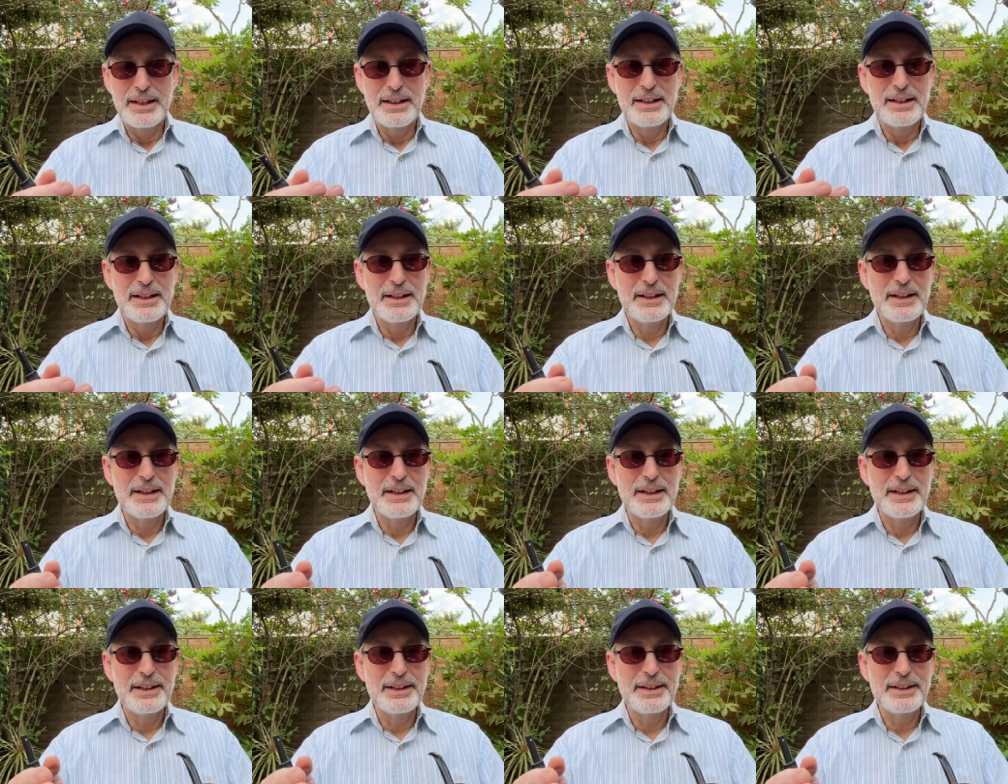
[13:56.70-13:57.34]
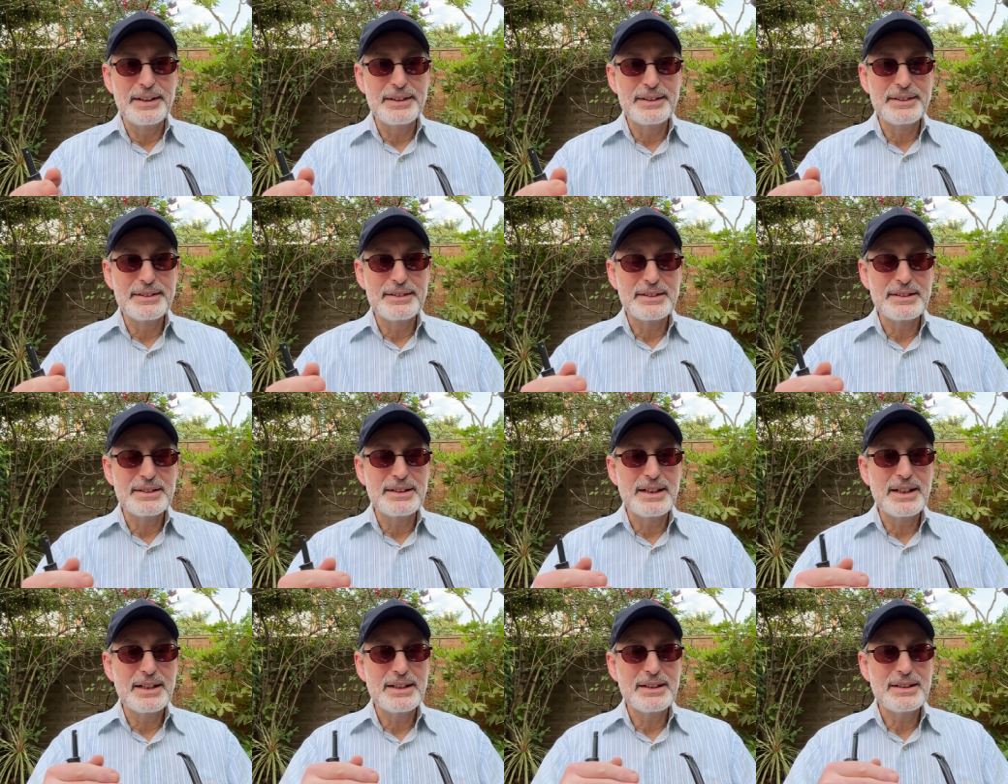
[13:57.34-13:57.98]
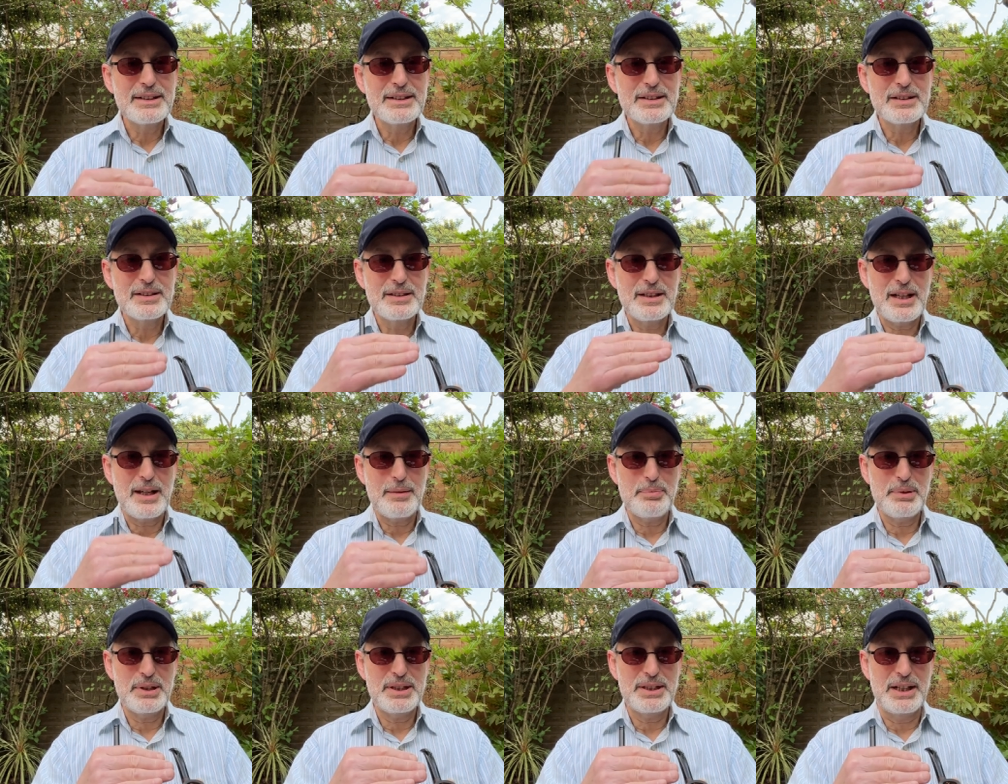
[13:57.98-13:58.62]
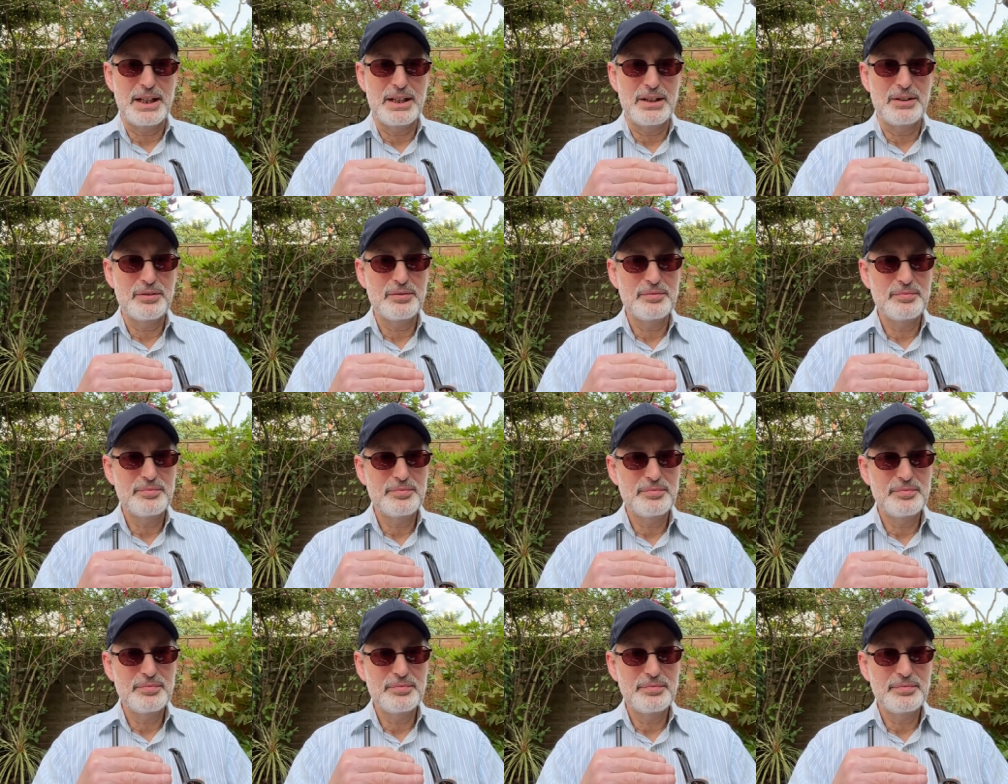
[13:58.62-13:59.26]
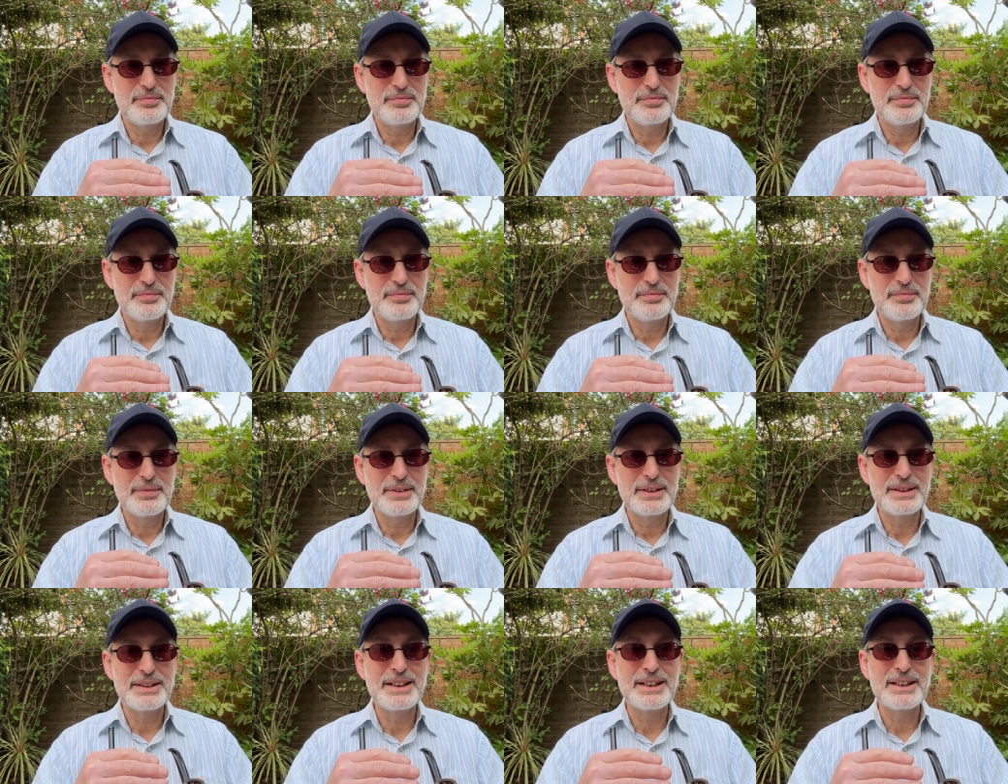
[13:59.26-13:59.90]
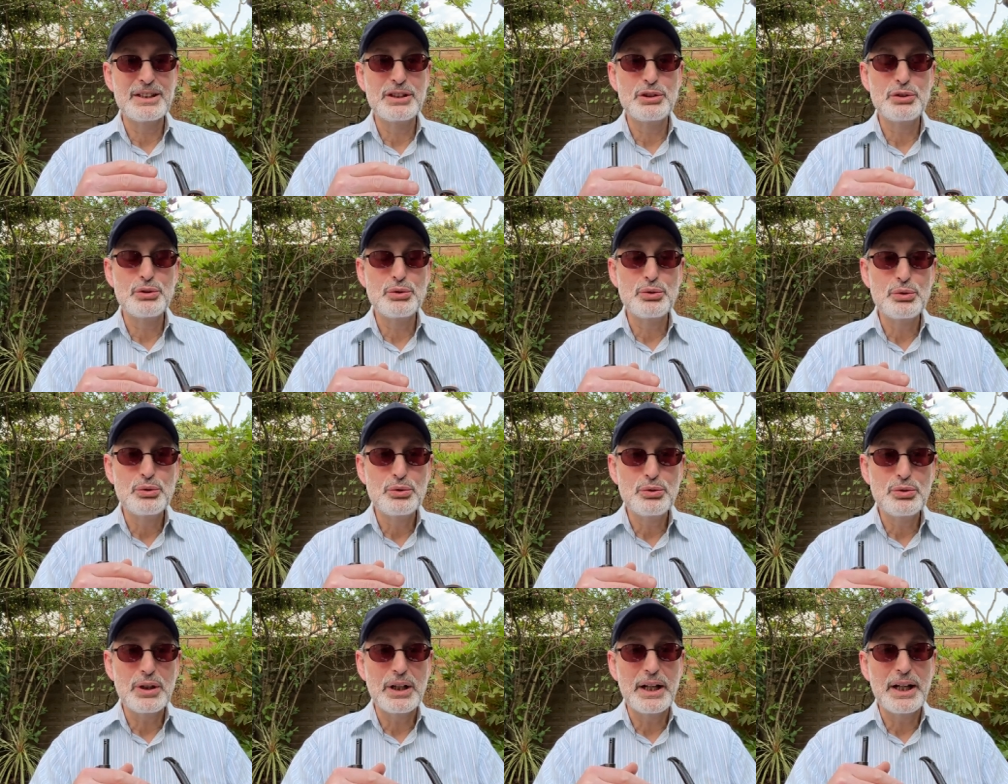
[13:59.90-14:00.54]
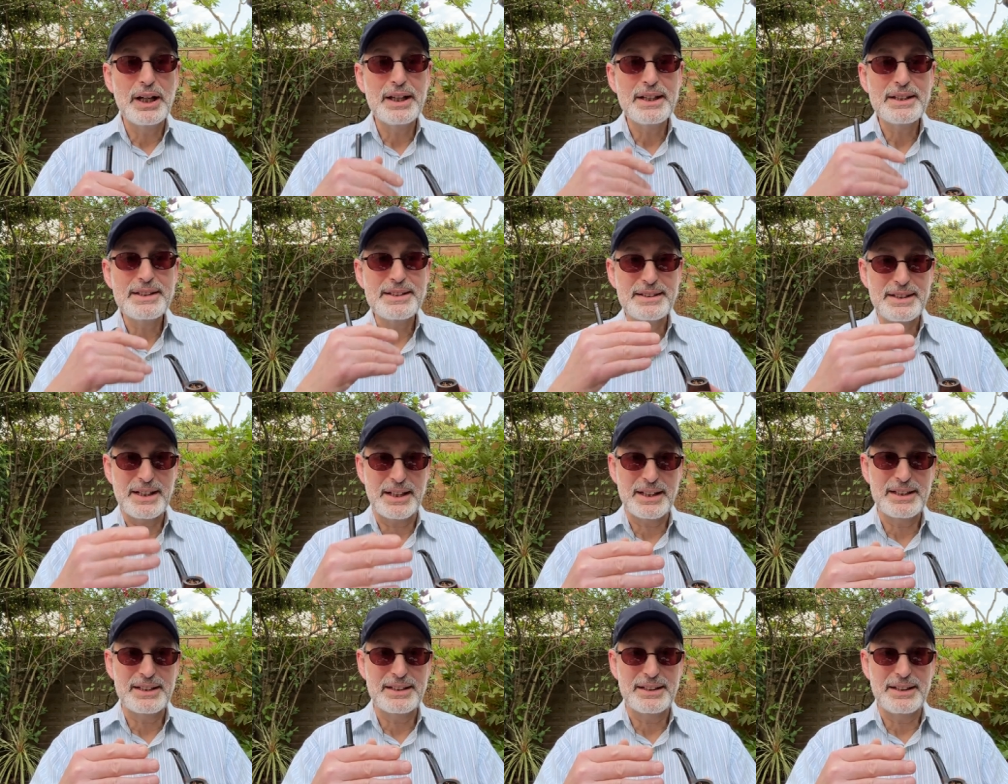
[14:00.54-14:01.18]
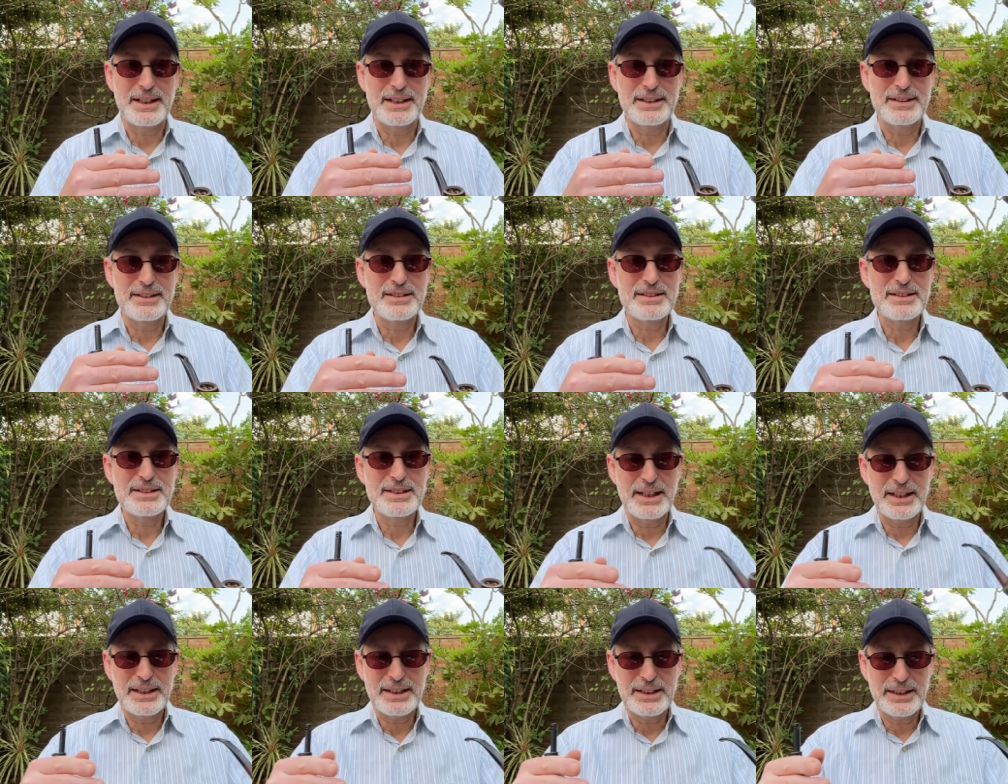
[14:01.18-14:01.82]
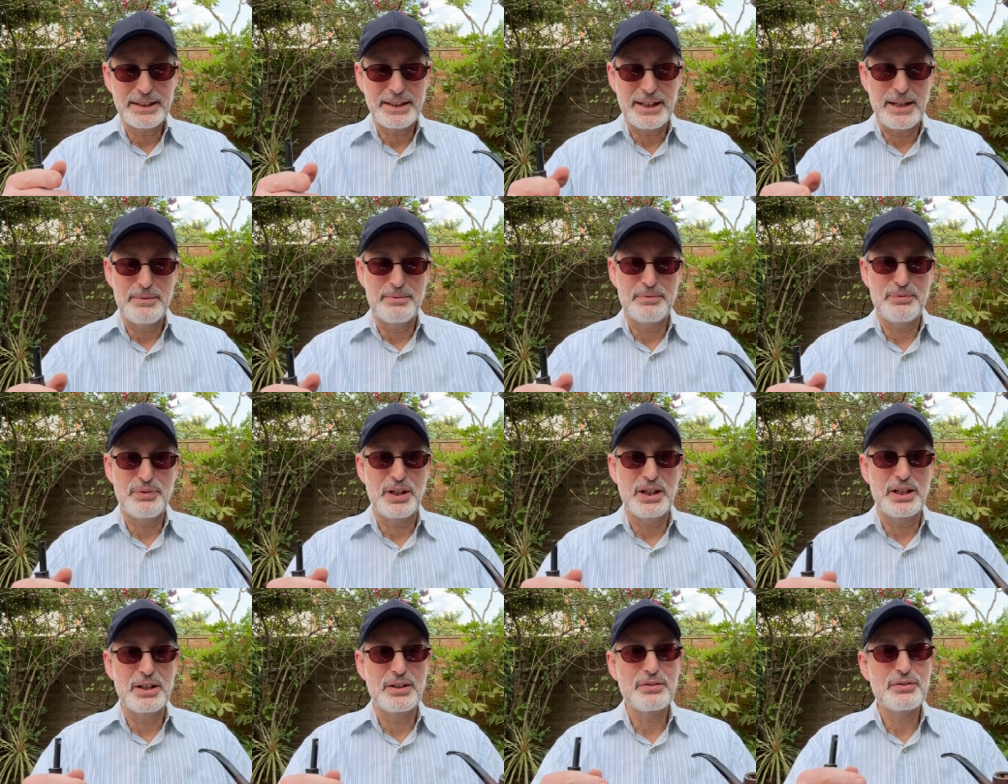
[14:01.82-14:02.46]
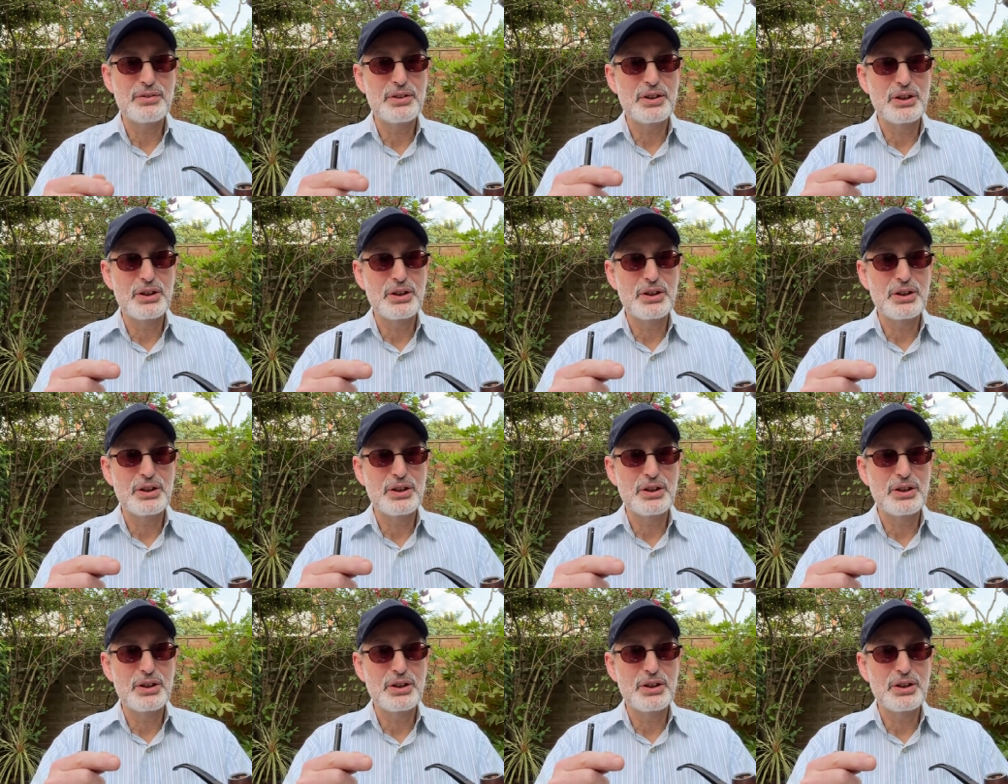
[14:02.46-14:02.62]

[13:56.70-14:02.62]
and then tap it down, and then do a second light. It's like a campfire, you